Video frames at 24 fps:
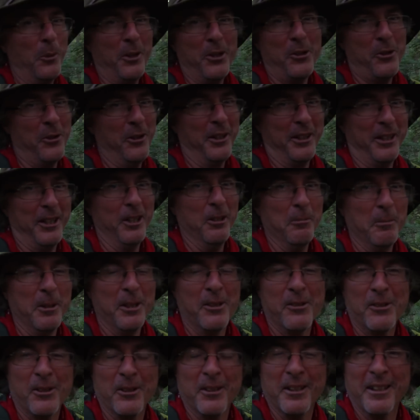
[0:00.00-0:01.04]
Cody's gonna kill
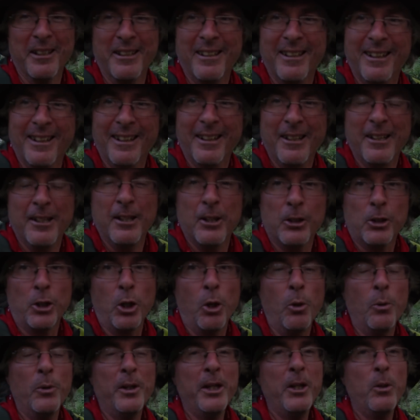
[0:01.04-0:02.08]
me, sorry.
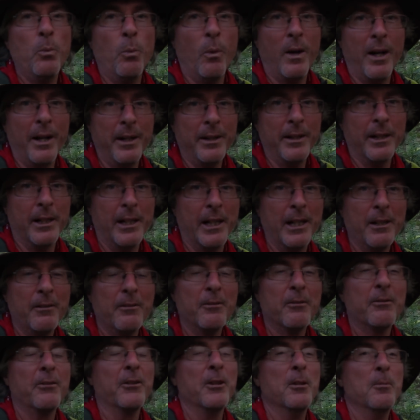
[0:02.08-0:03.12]
Cody, why not,
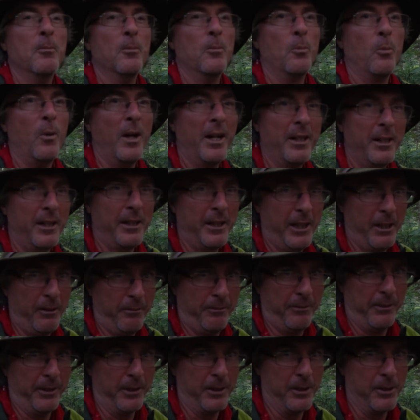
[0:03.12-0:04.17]
from Why Not
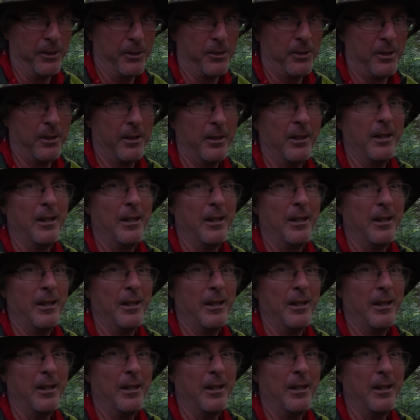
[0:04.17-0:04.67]
Outfitters.